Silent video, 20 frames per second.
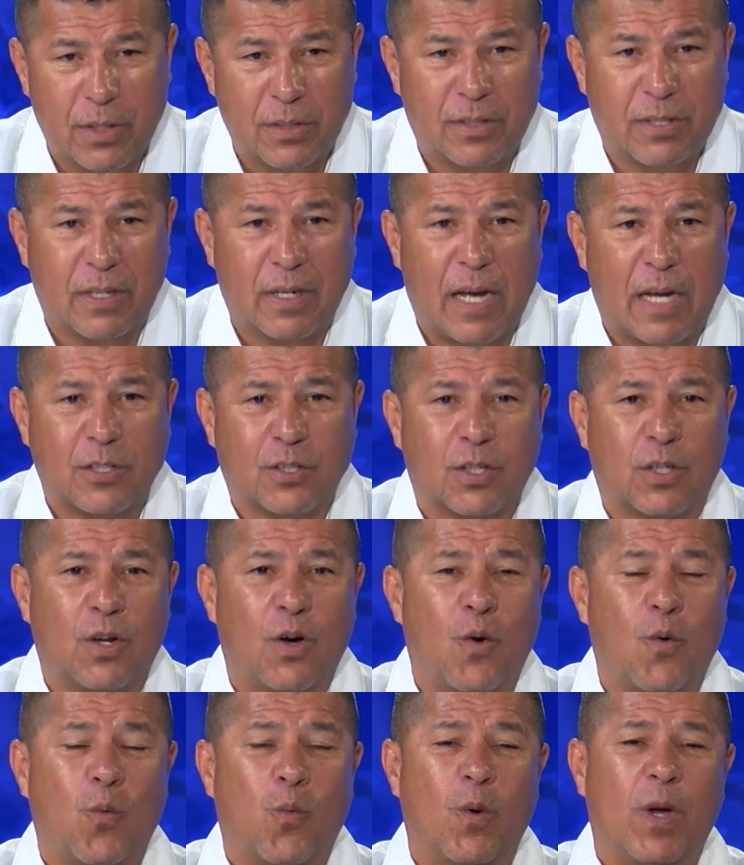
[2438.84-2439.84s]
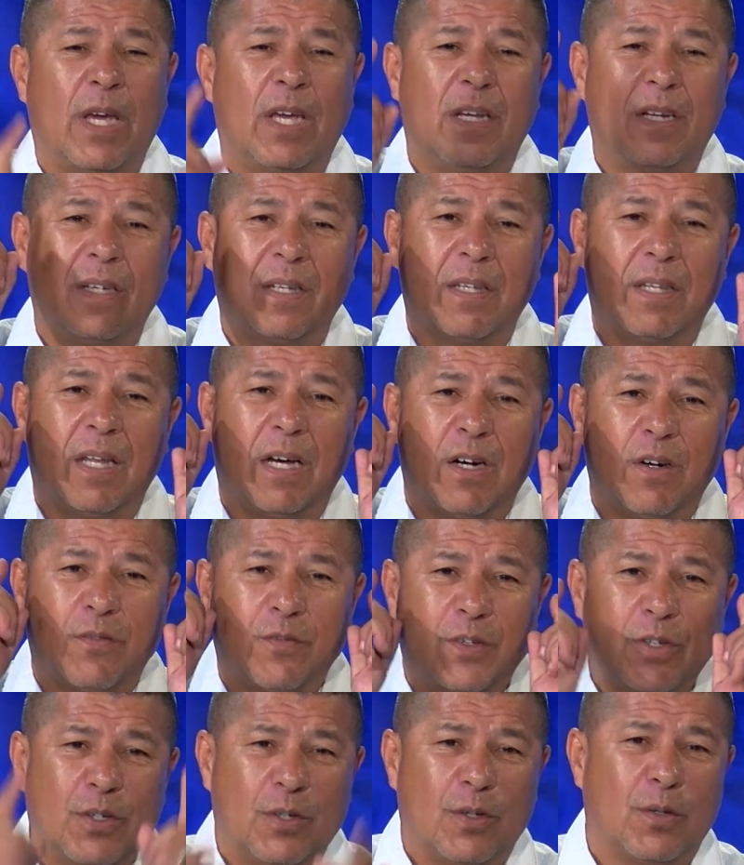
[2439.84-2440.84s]
Prayer International, we
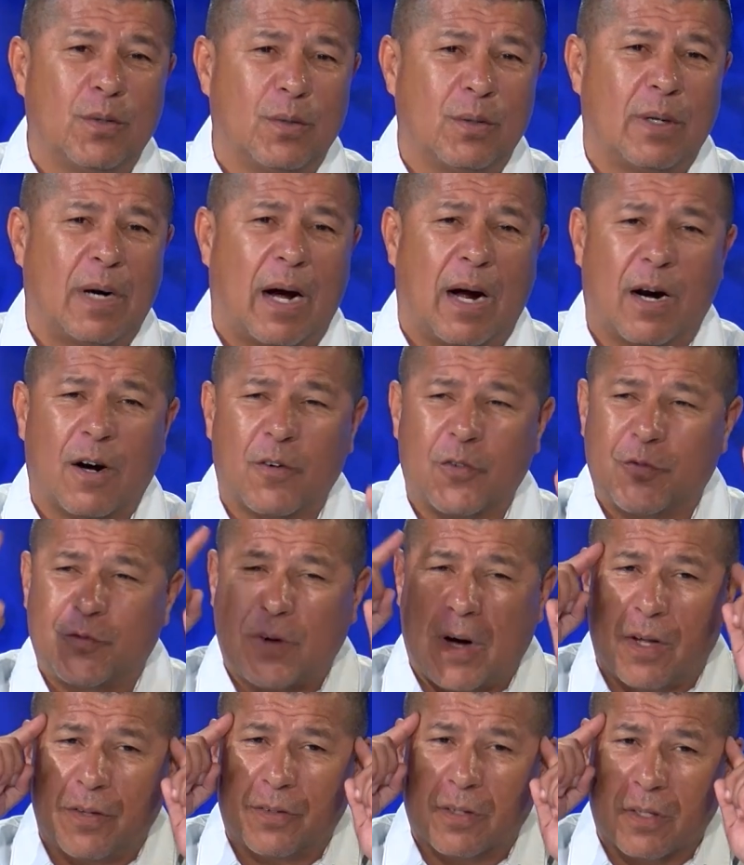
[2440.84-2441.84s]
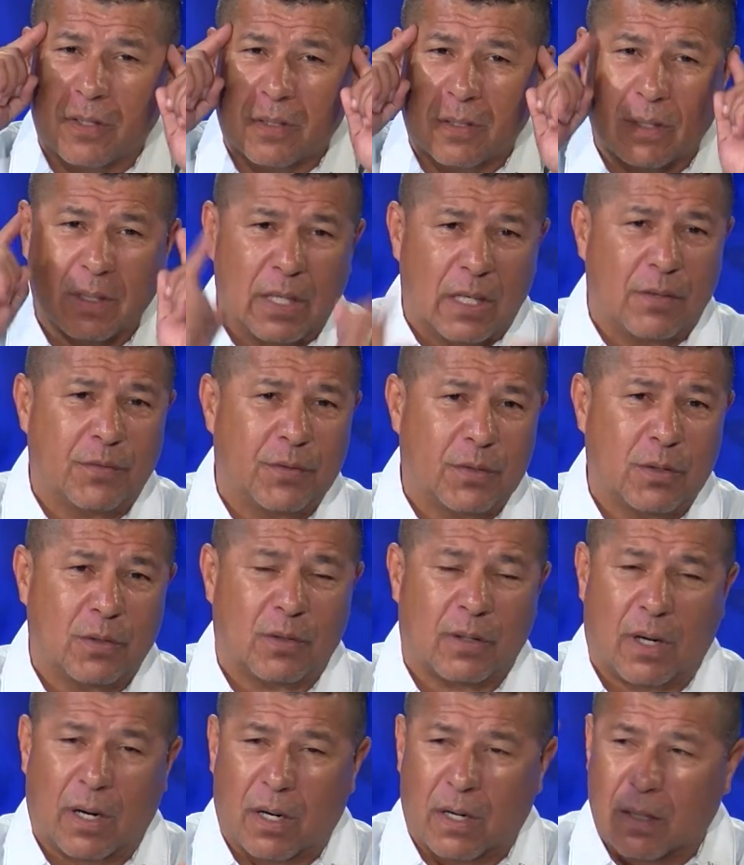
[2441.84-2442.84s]
love you. Our yes. founders love
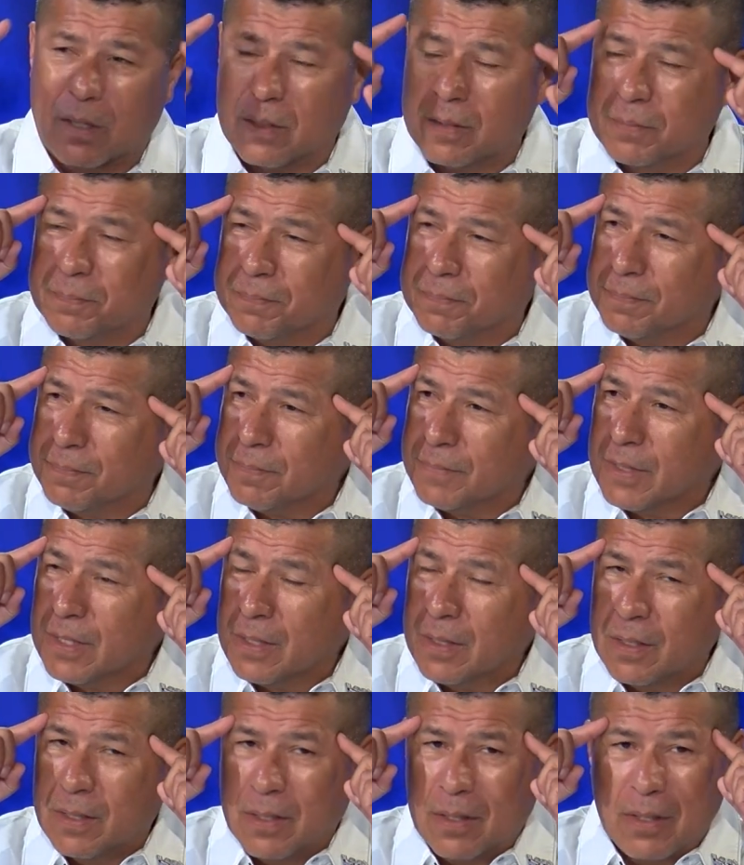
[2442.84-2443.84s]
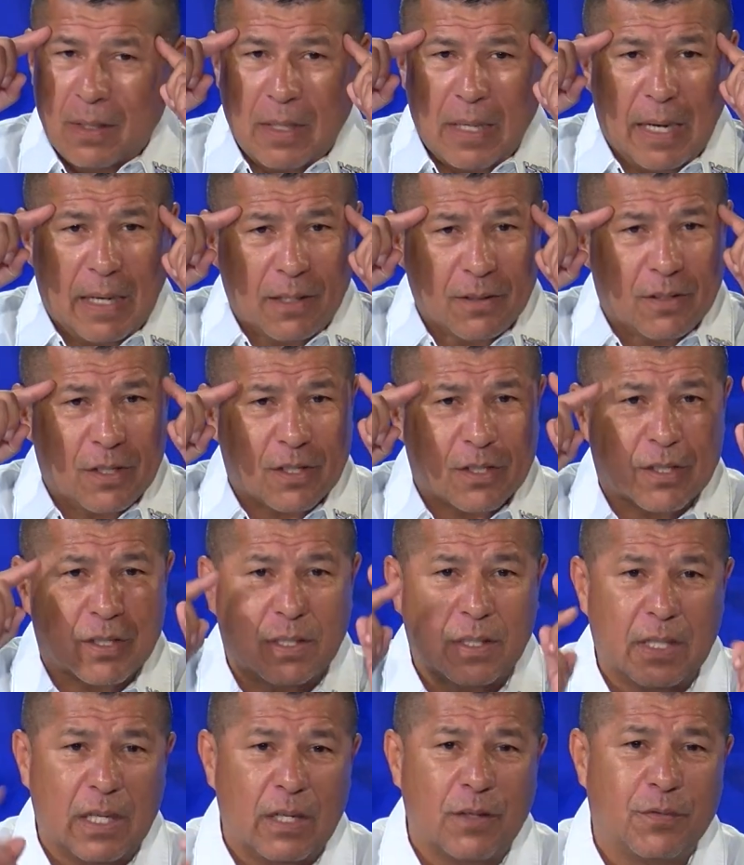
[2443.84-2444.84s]
you. Our
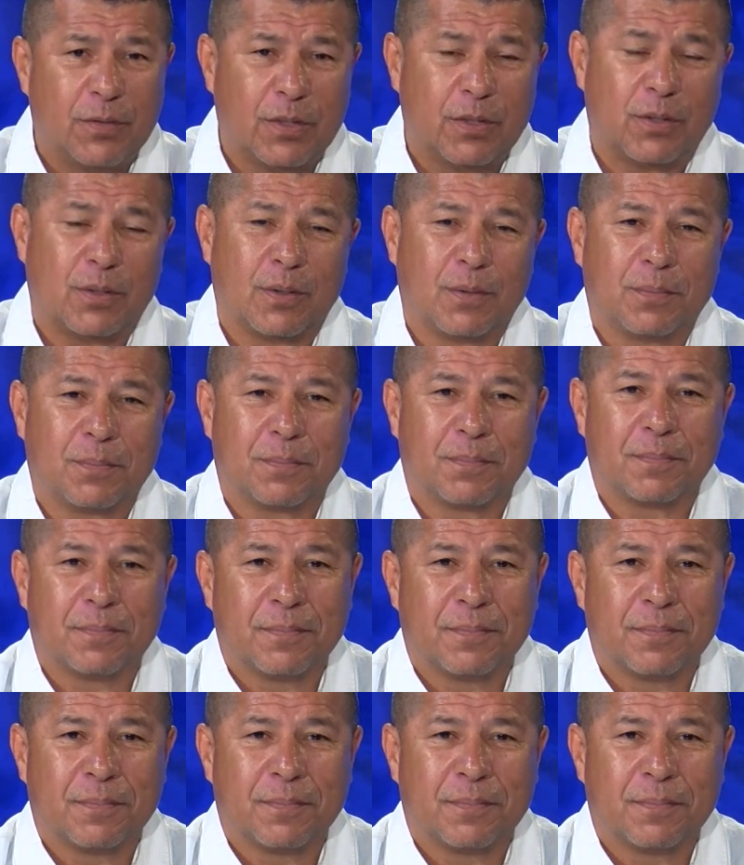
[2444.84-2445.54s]
elders love you.